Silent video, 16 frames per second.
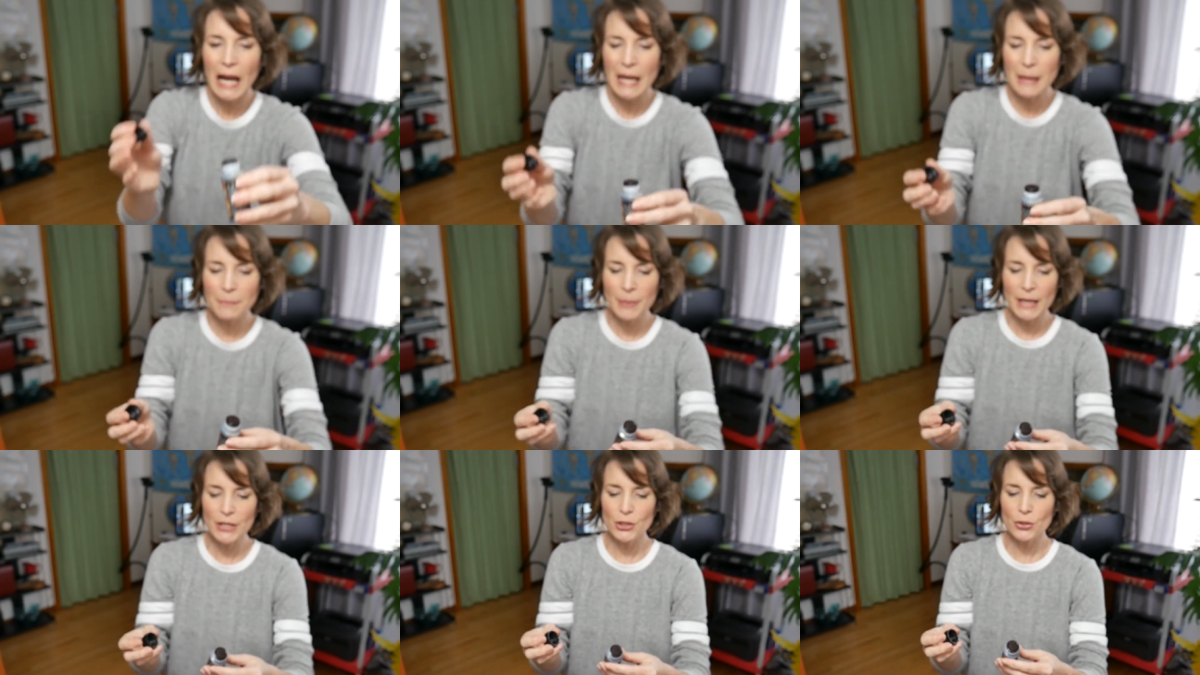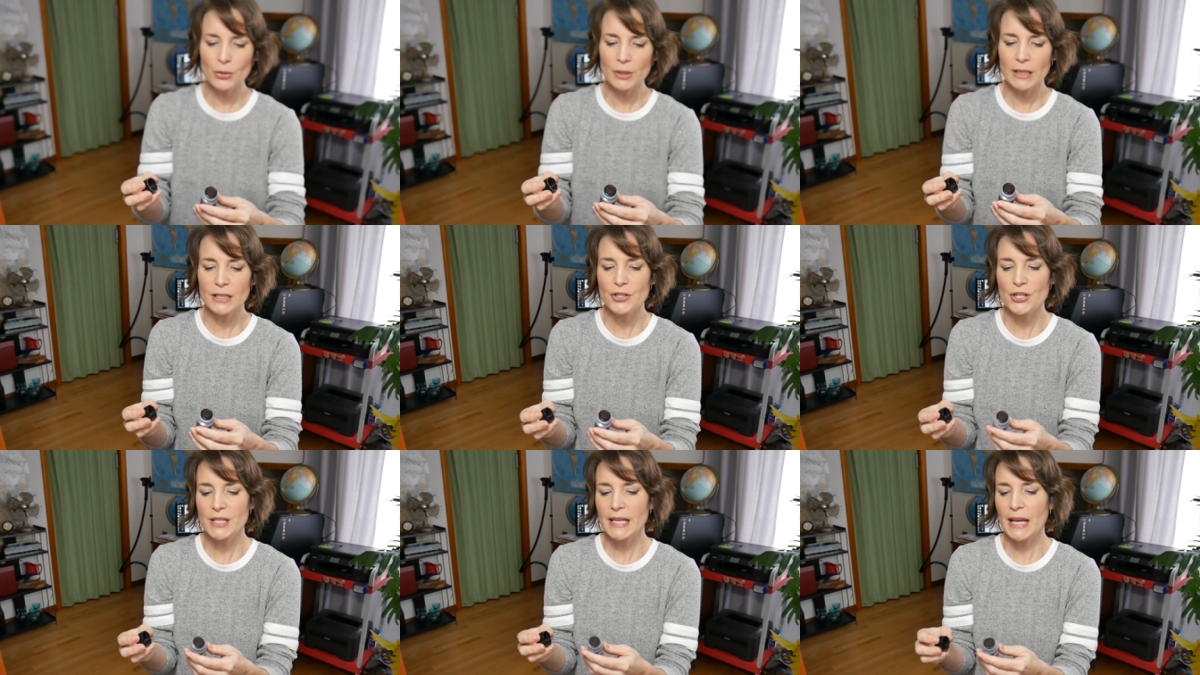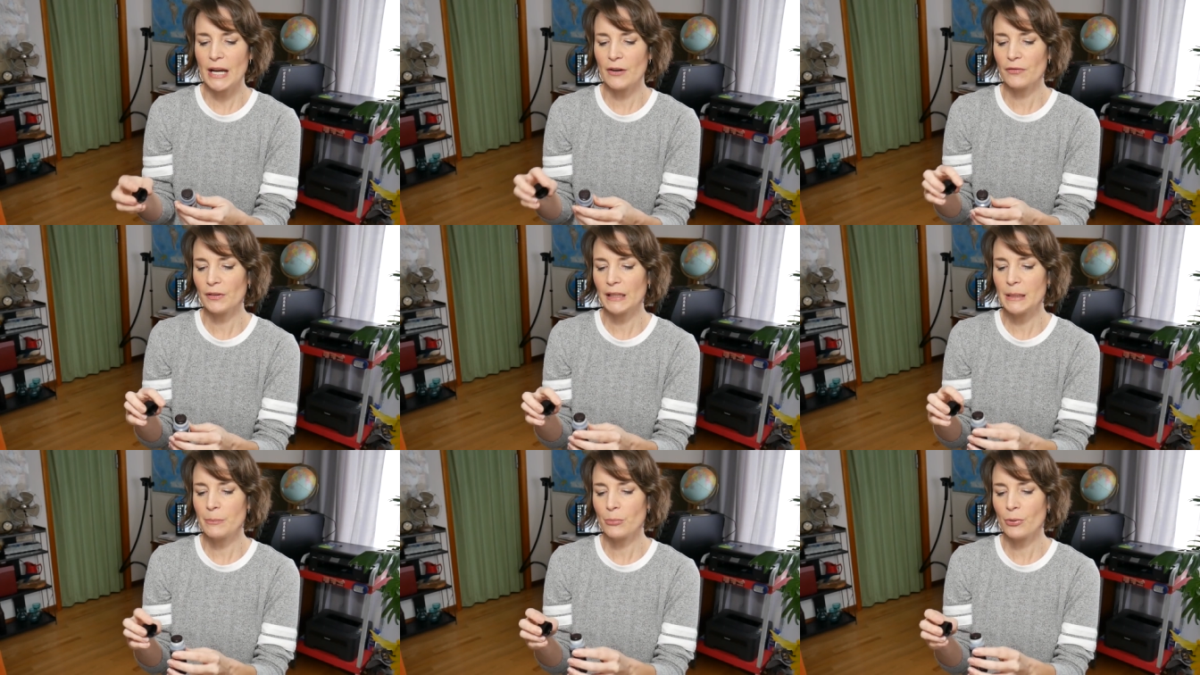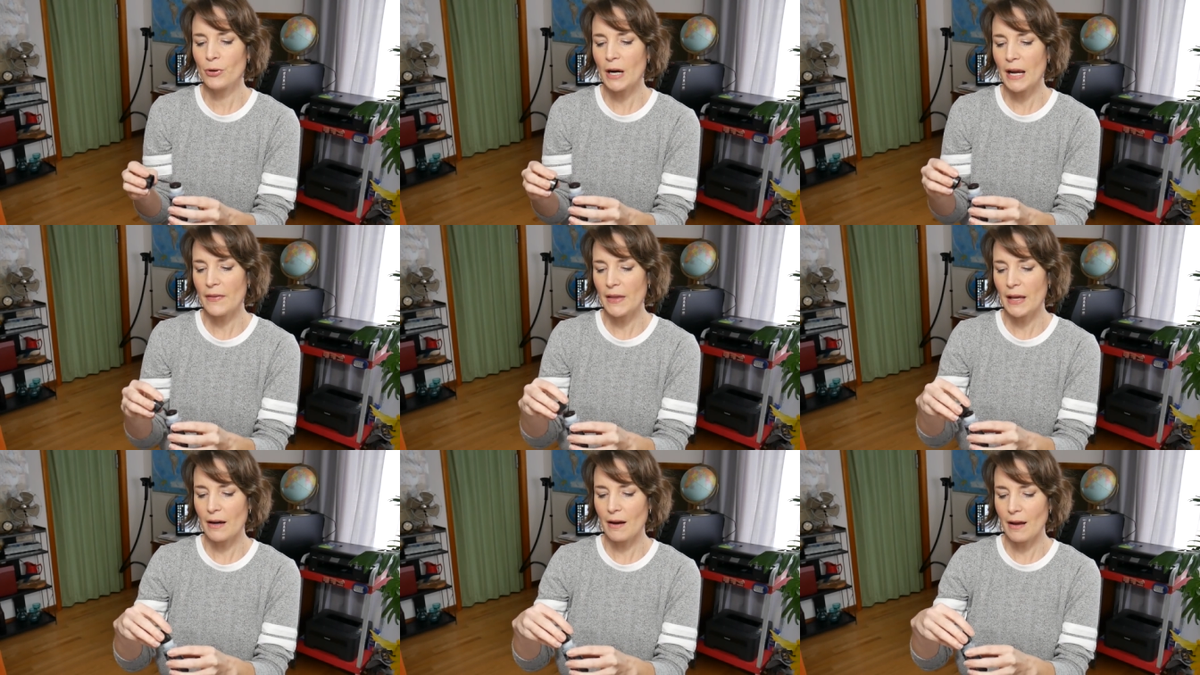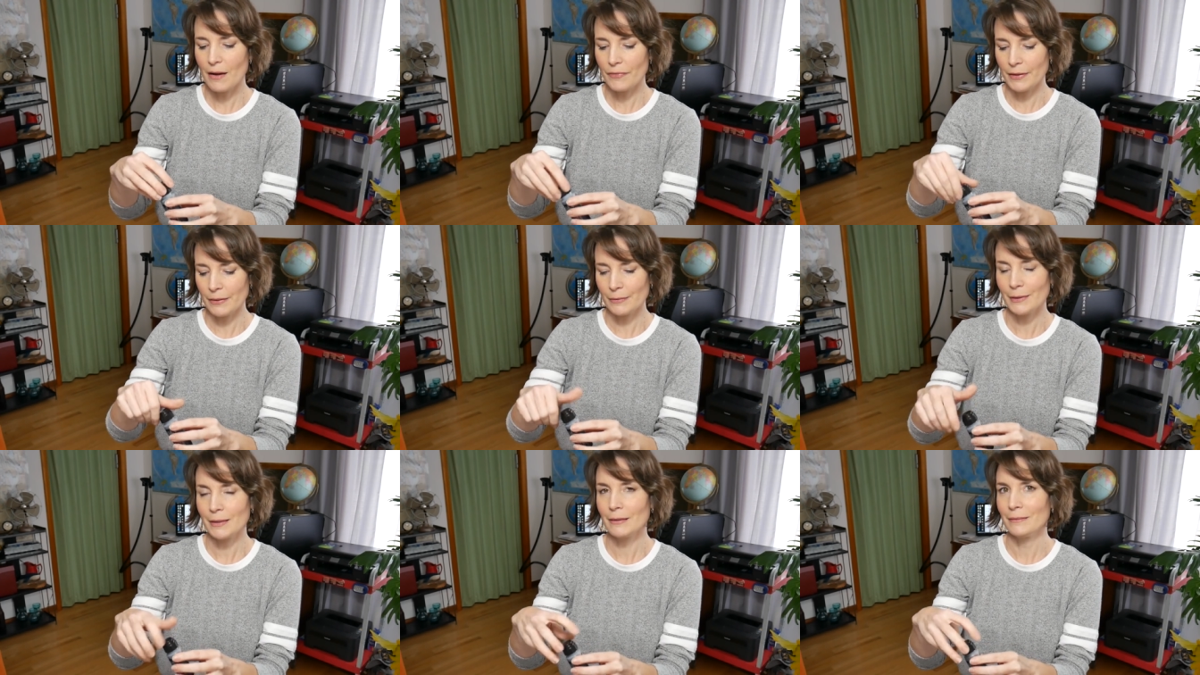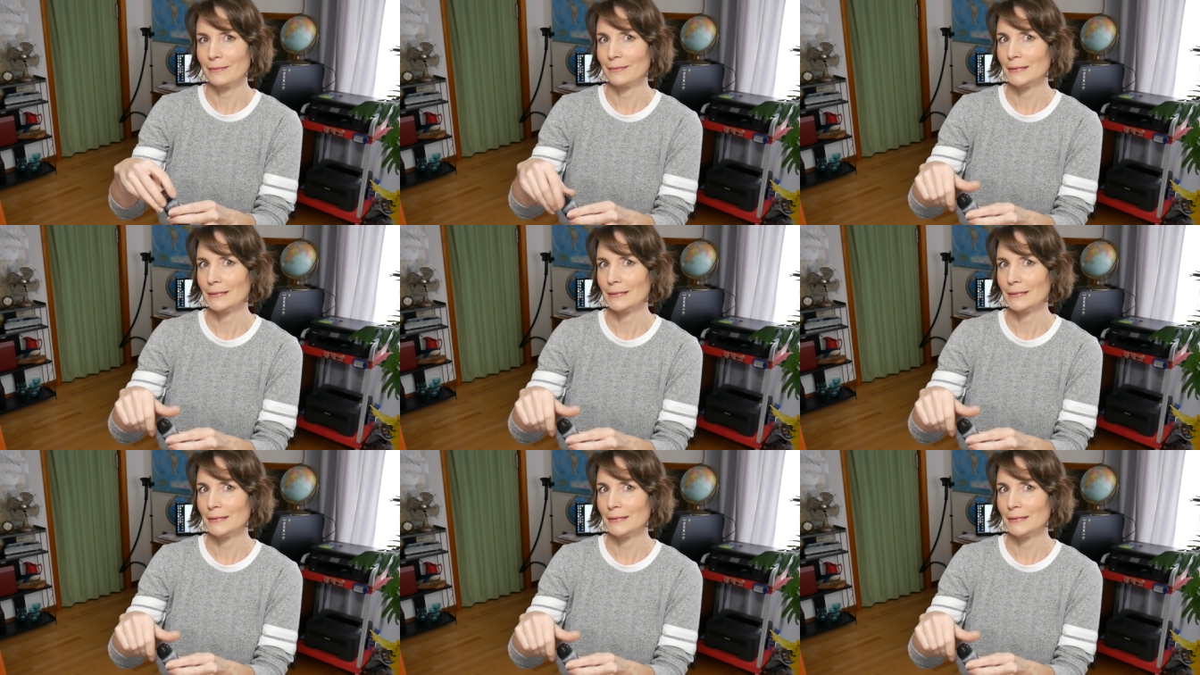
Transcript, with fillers: I bet you could just carefully pry that off and re